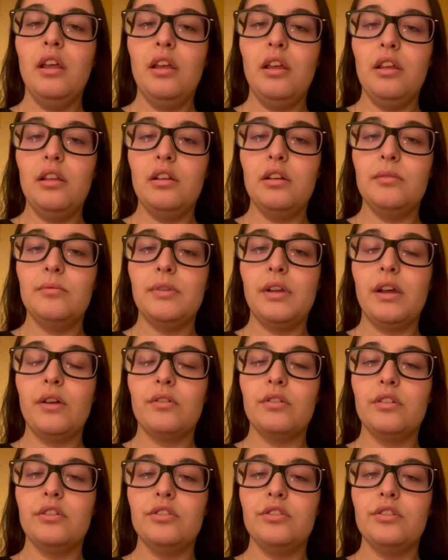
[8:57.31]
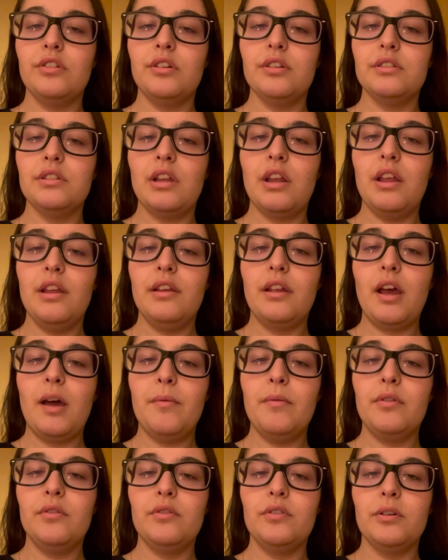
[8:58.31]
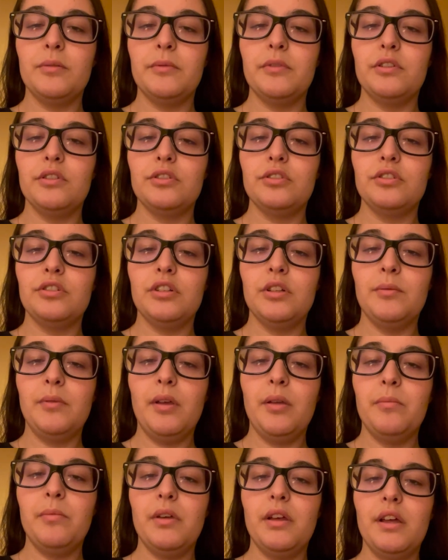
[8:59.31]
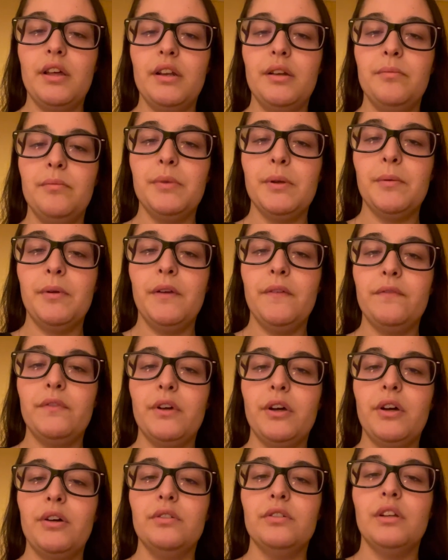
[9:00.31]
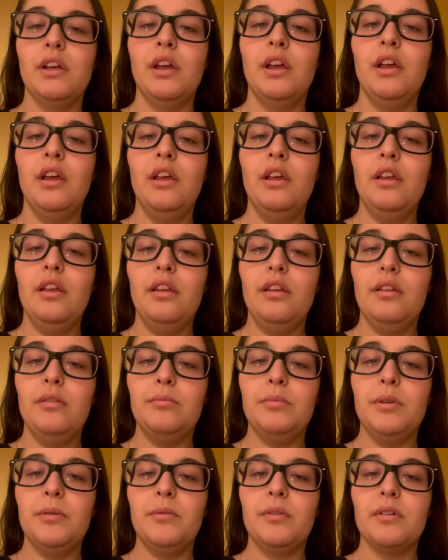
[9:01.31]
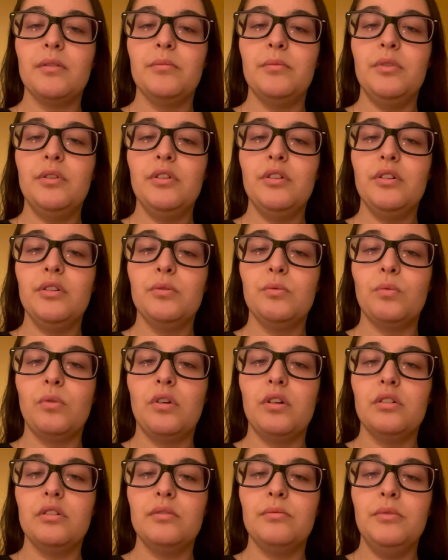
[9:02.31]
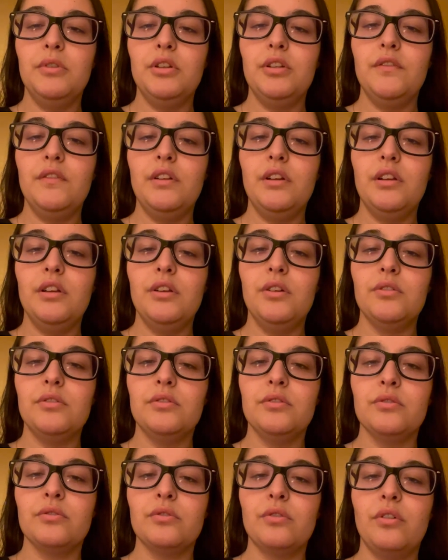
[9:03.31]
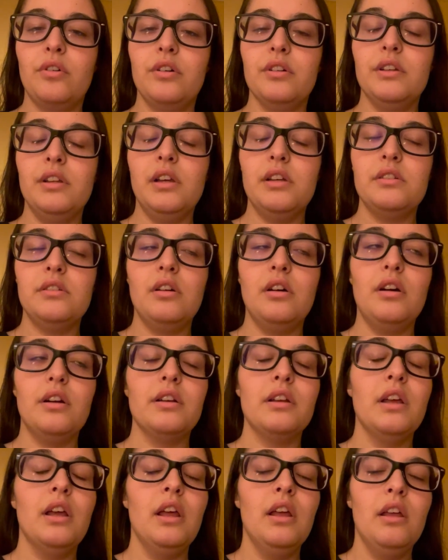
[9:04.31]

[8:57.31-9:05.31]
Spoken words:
And I'm now gonna just hang out in my room and just chill in my bed on my phone and be on my computer and watch some YouTube videos and scroll on TikTok.